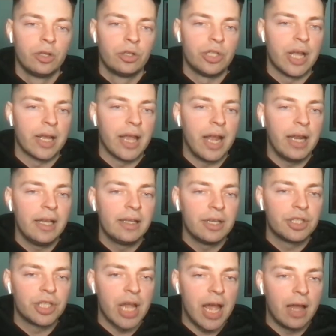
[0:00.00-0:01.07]
Yeah, Kenny
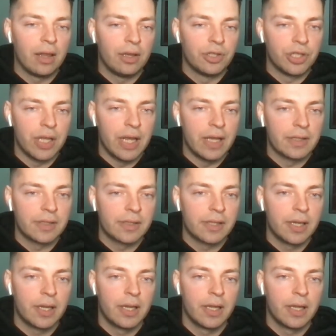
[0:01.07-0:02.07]
did challenge this.